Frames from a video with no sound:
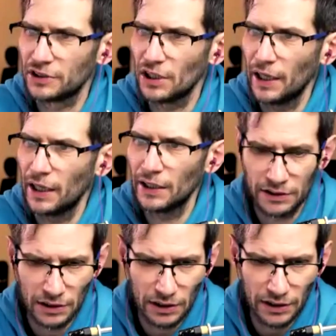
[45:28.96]
and
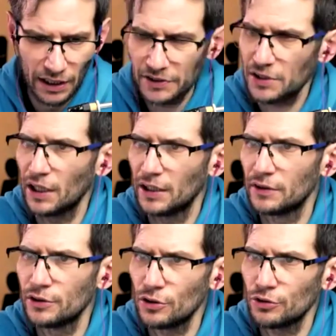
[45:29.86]
there
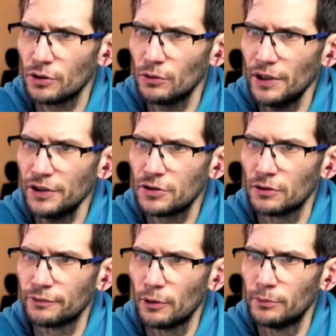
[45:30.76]
is also a question
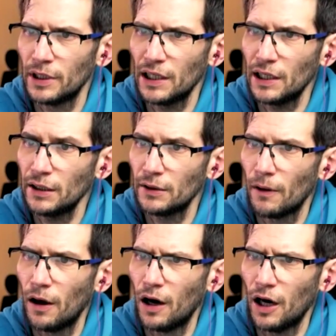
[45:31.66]
from Nele.
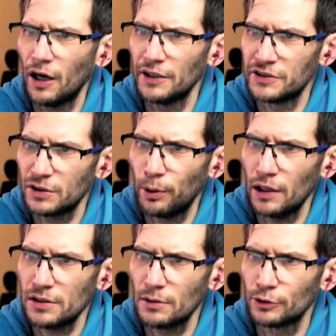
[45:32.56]
Is it
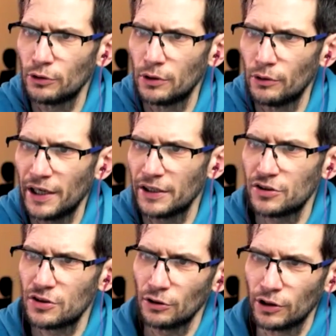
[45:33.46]
possible to arrange?
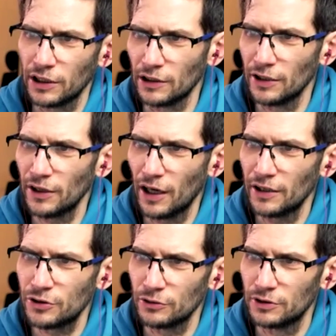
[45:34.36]
Okay, I
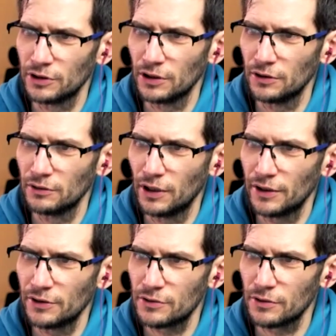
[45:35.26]
should
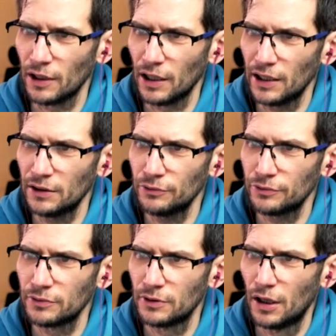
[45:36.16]
answer live,
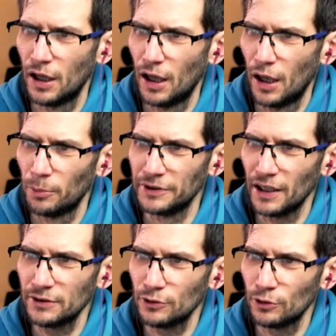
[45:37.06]
but I
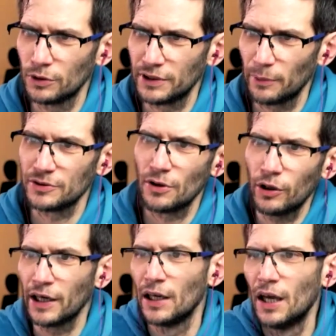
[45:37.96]
don't know what happens.
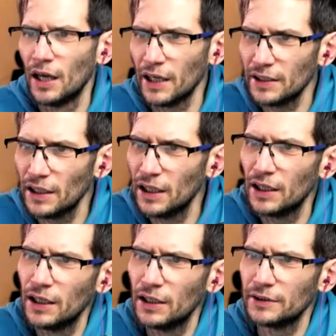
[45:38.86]
Okay,
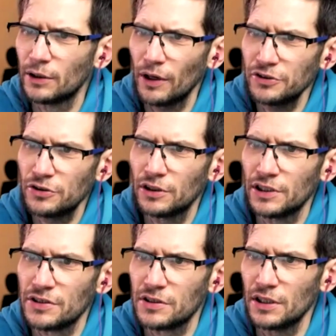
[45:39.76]
the question
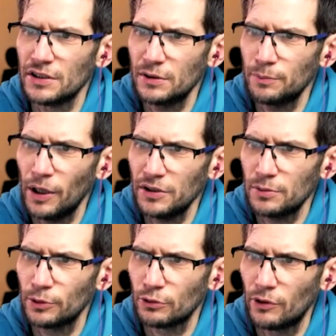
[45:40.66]
is it possible
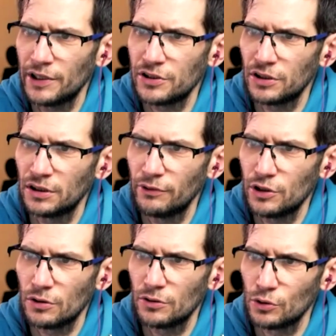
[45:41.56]
to arrange an
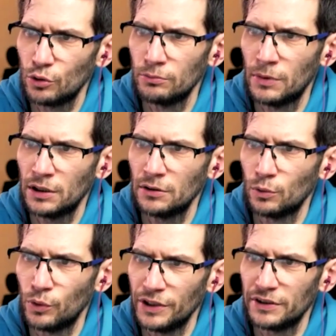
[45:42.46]
individual Zoom
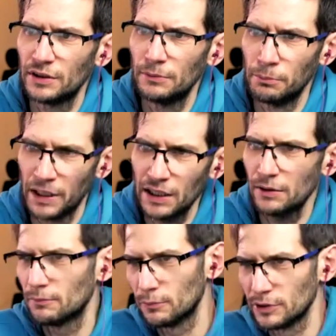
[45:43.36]
with me,
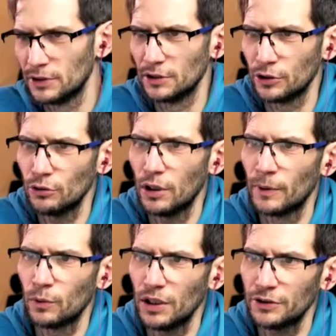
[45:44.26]
with you,
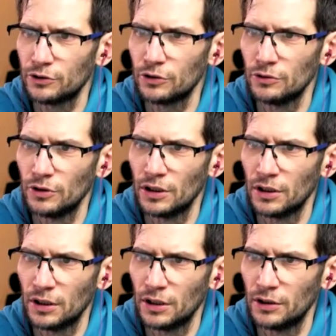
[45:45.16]
Emanuele,
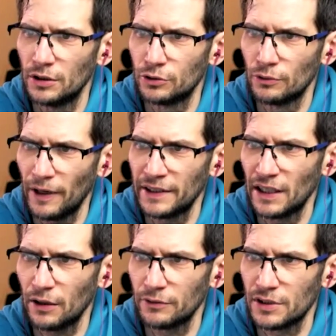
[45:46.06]
to find
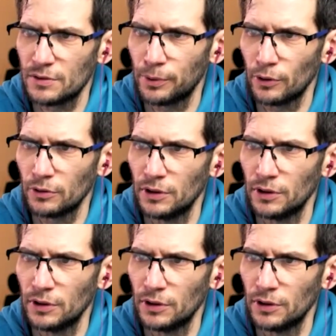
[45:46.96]
out this to